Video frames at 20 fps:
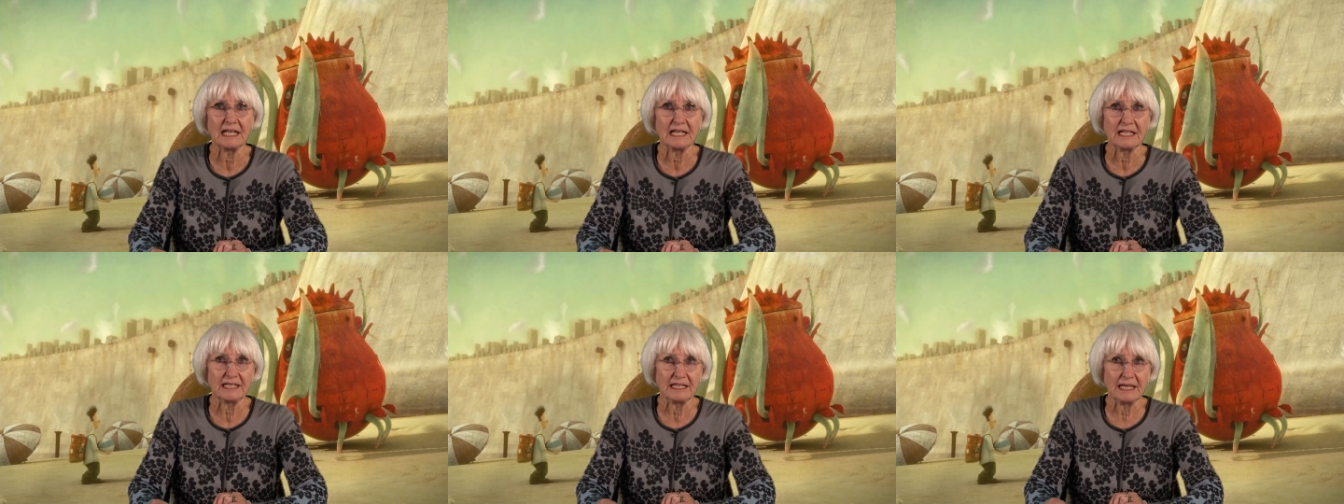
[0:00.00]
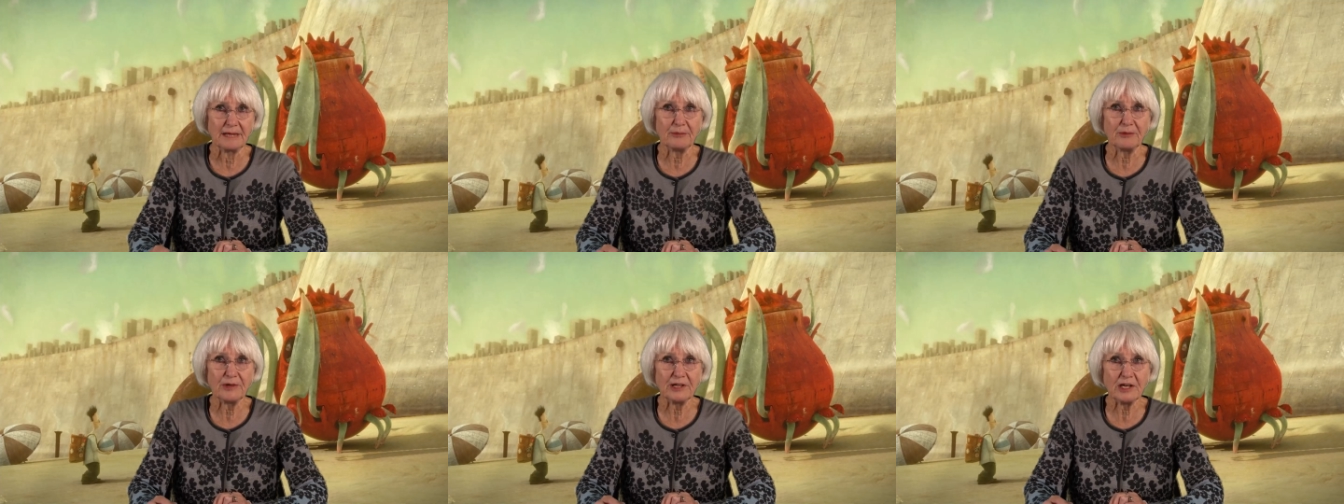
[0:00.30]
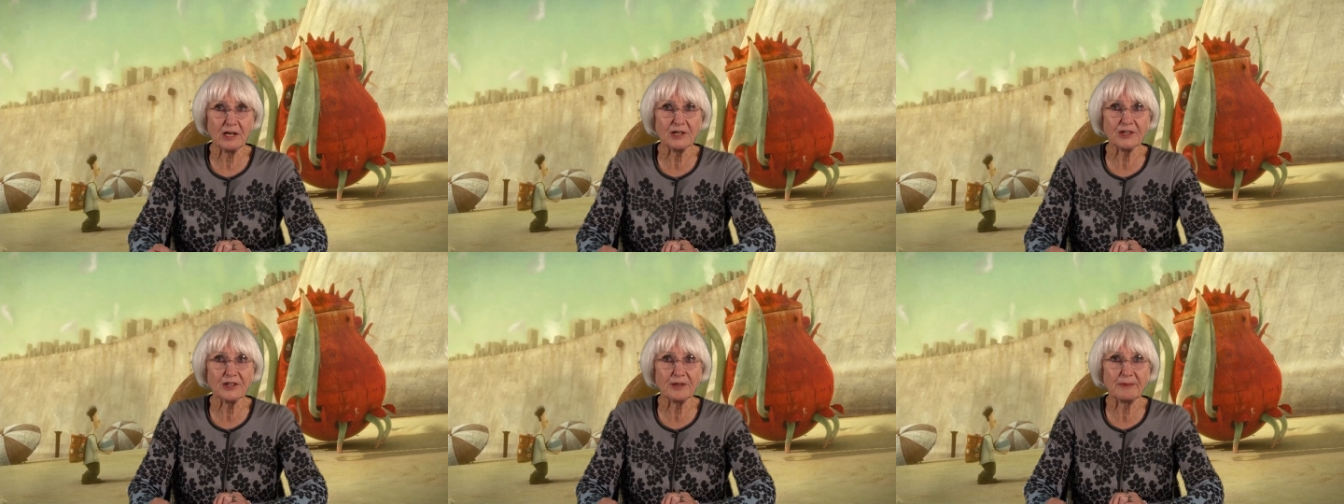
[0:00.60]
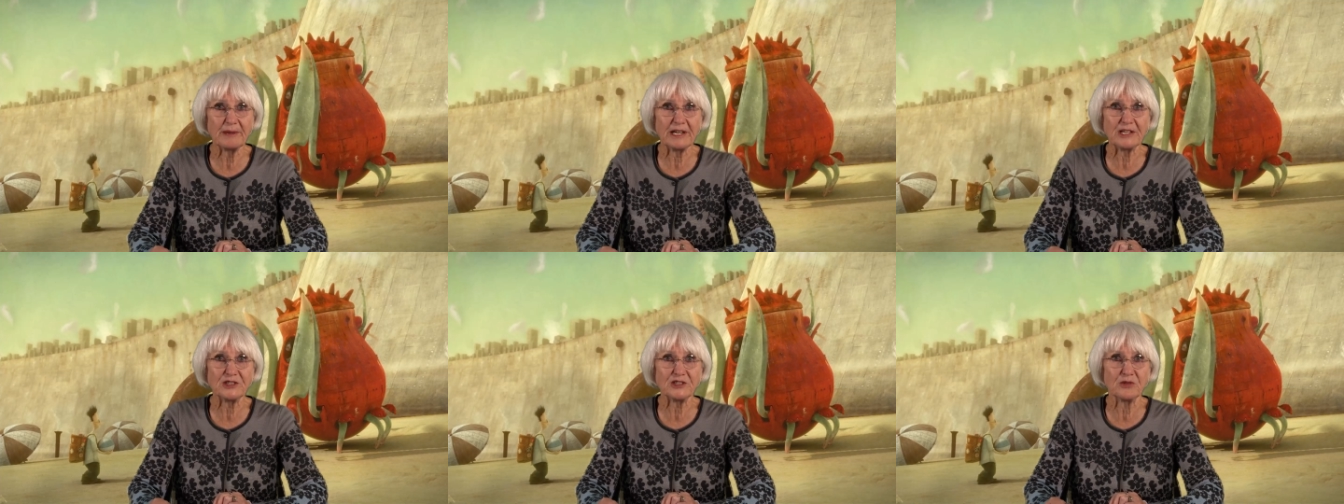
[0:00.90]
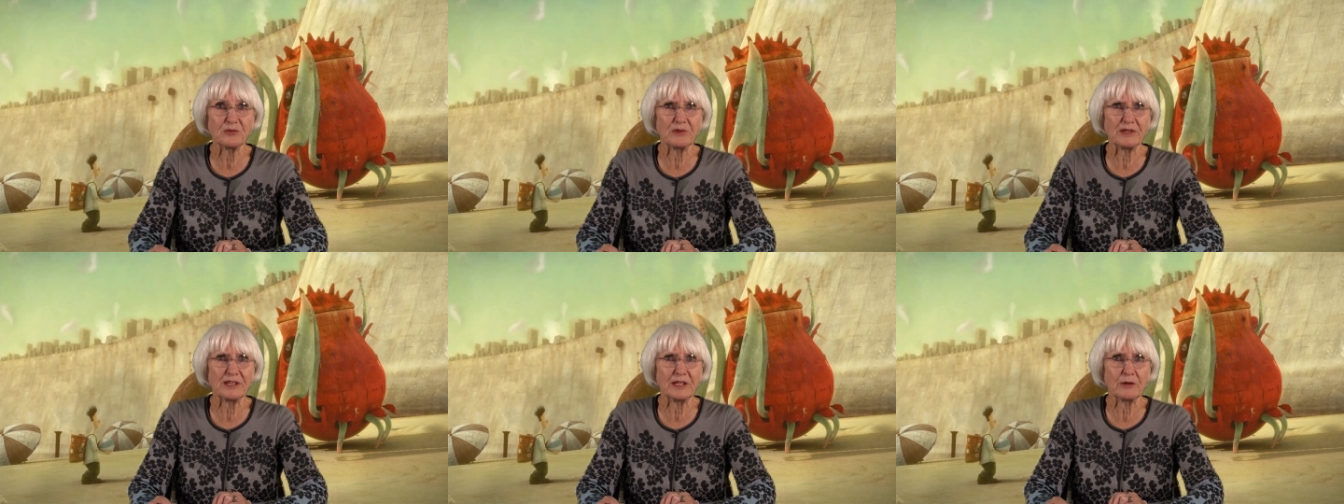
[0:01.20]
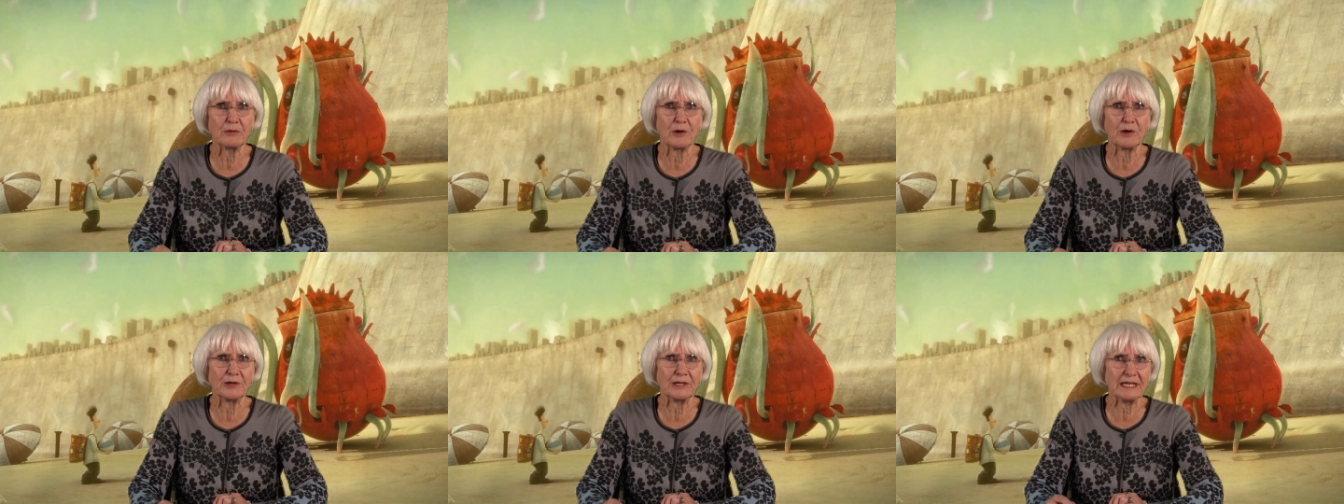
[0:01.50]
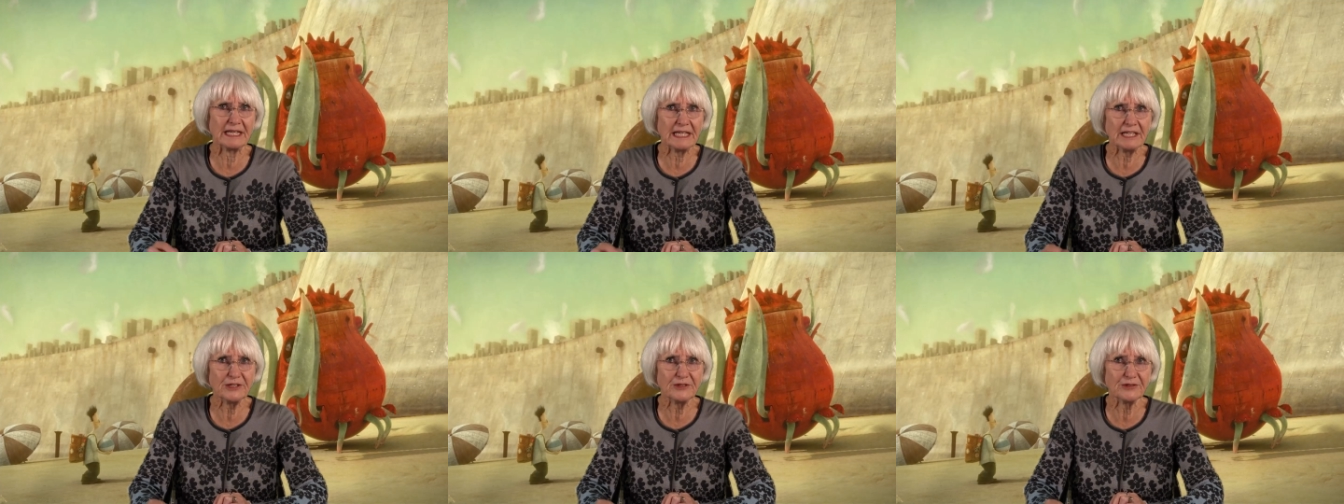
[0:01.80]
Their preoccupation with their own
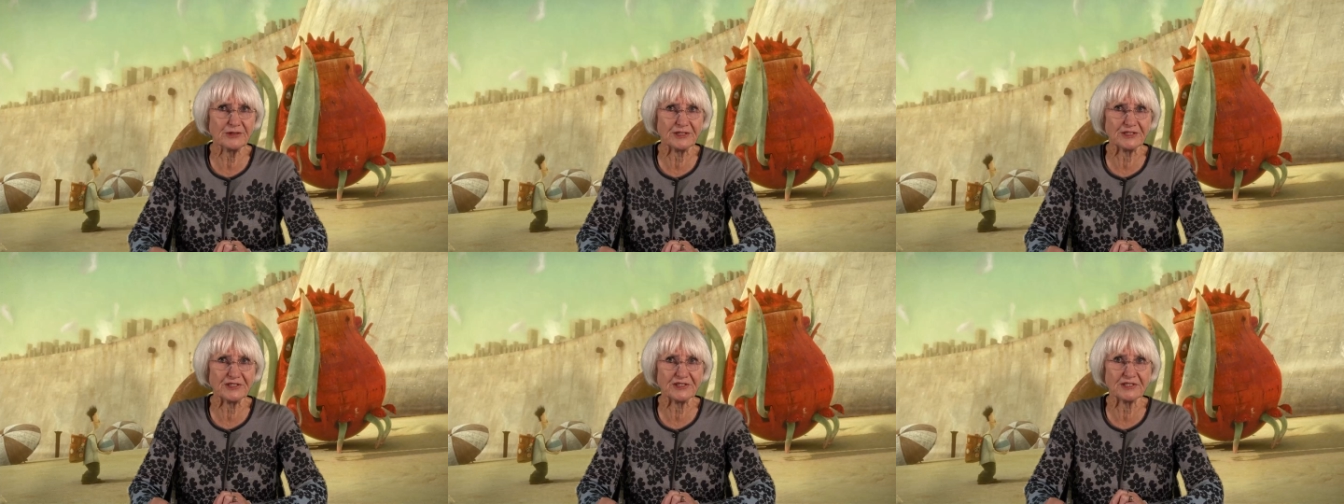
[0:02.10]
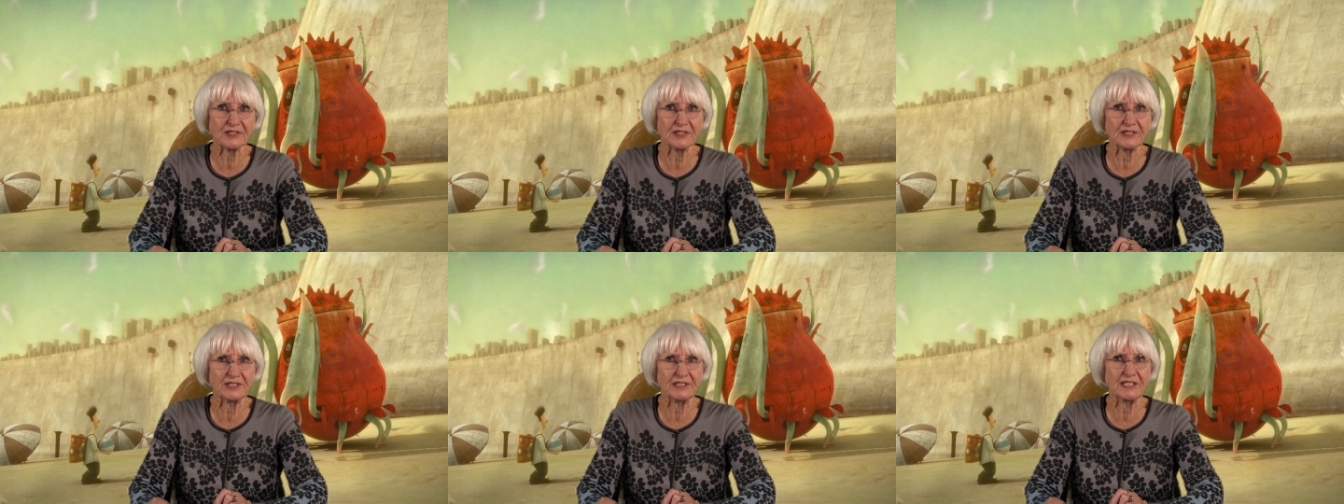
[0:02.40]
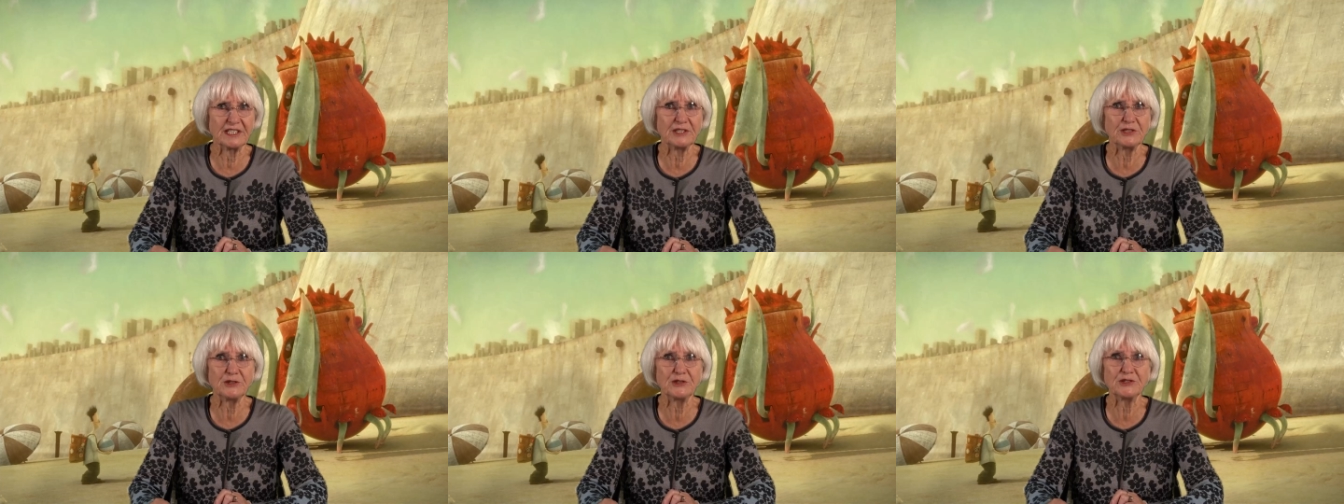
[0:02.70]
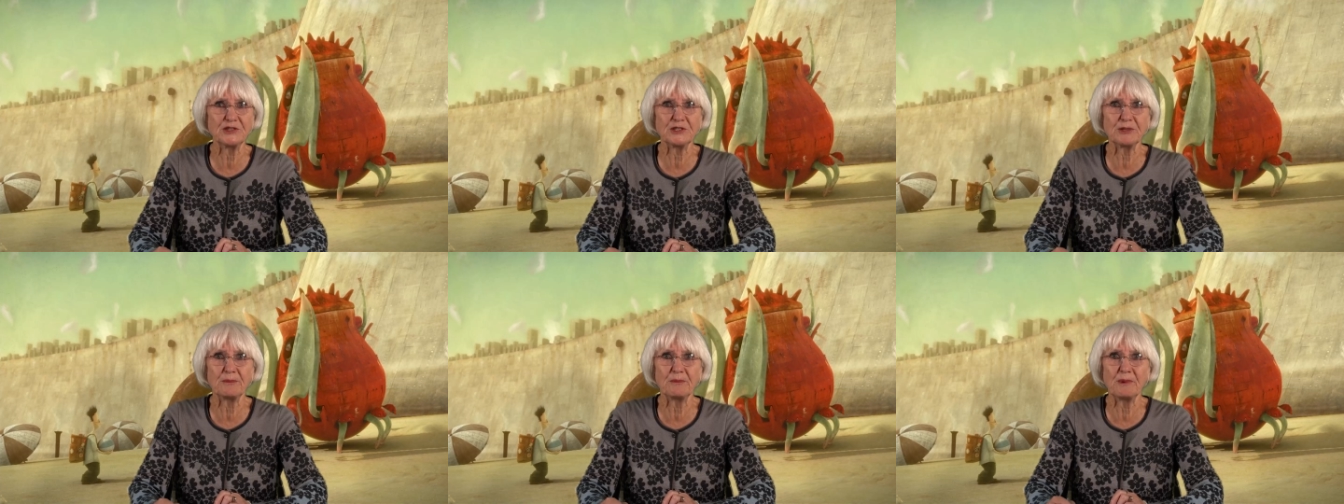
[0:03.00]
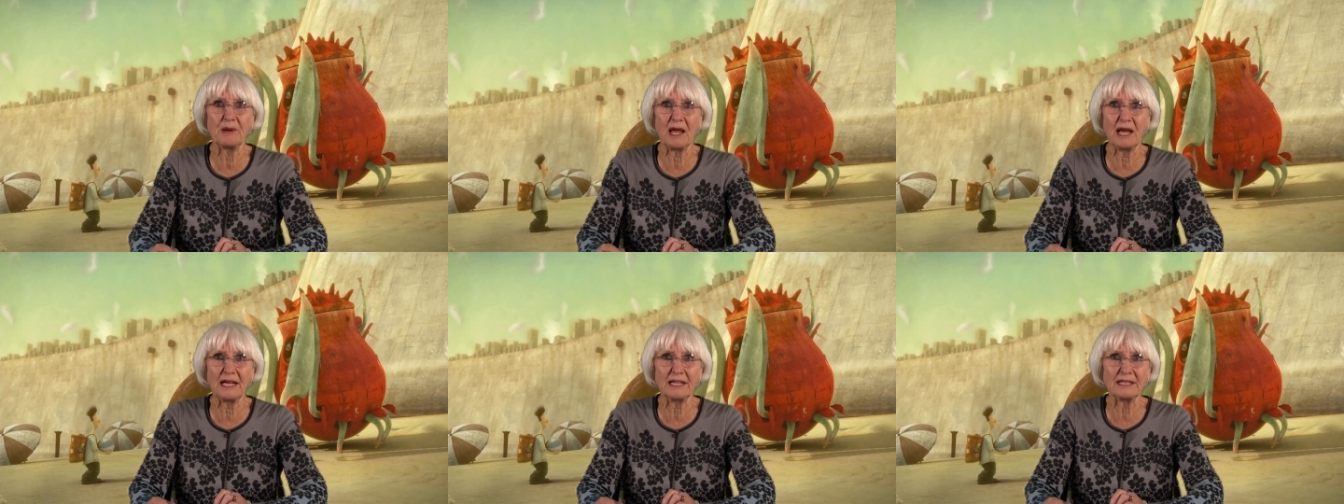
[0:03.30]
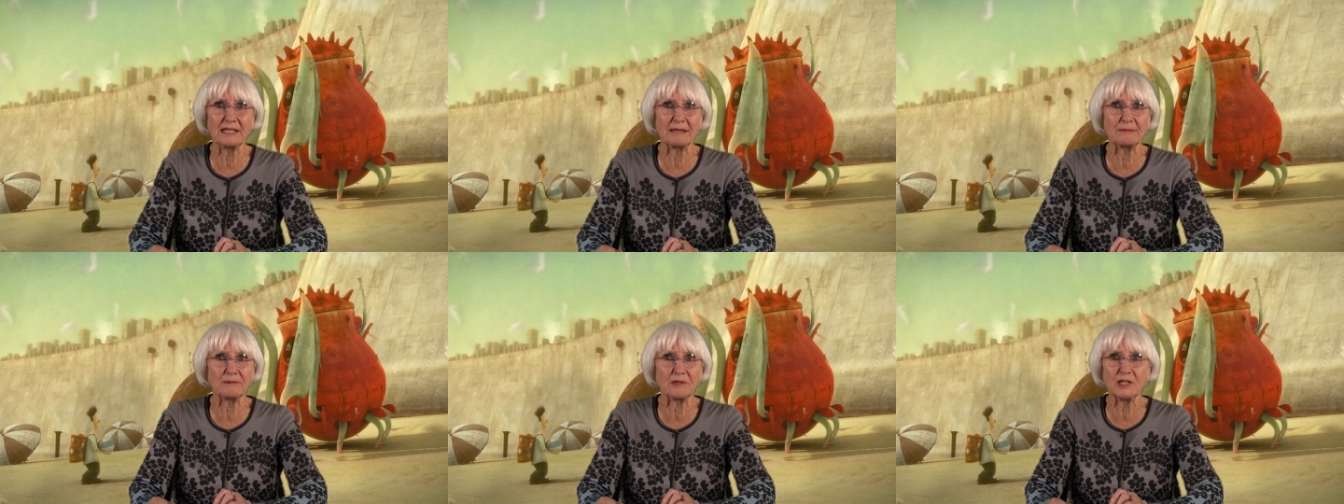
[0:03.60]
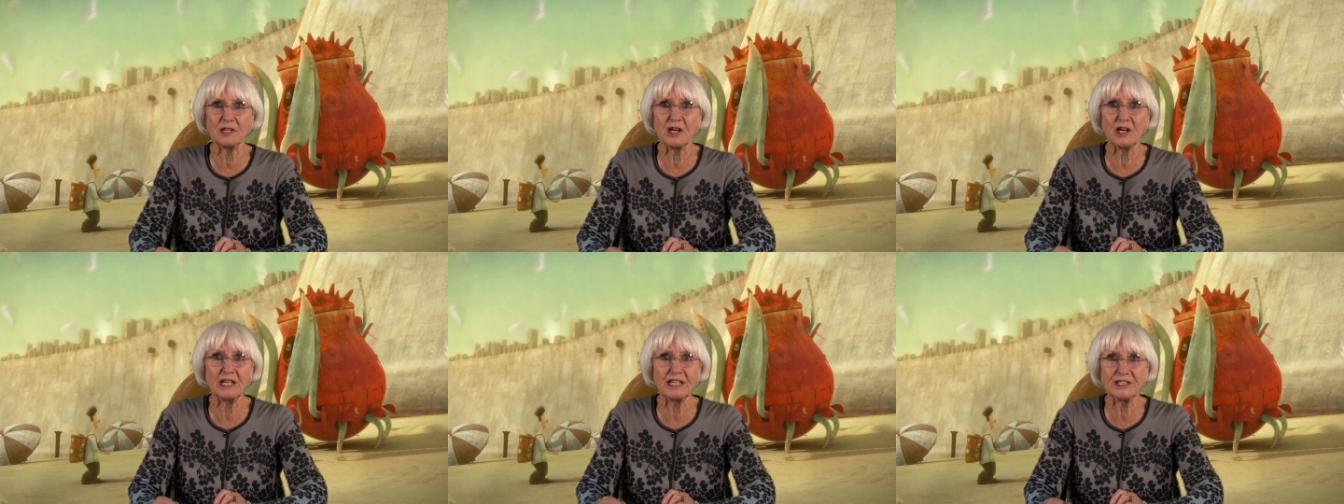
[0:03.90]
interests continues to blind them
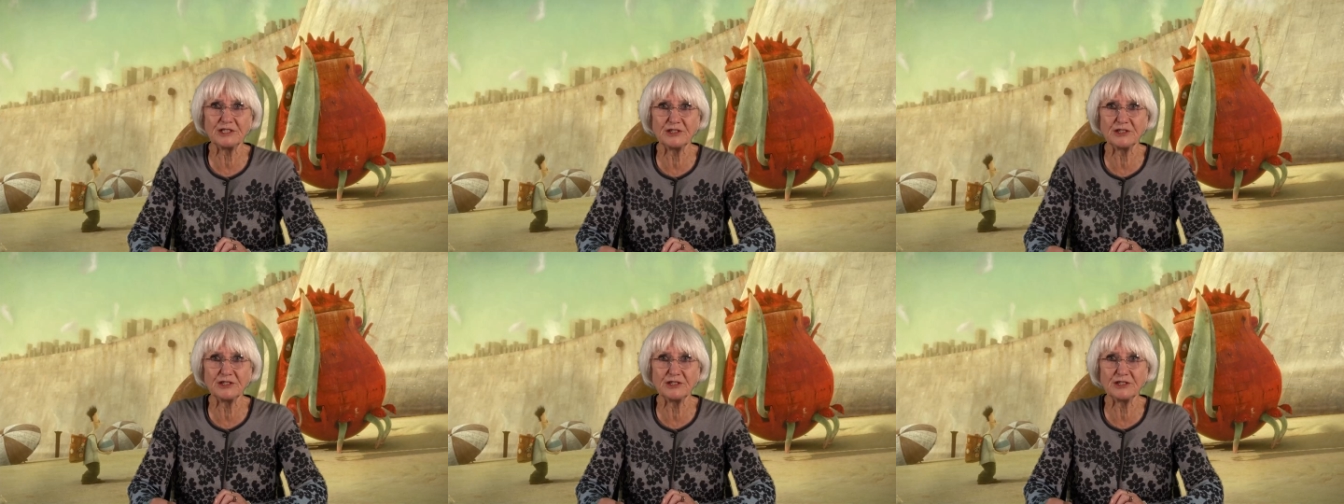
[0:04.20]
not only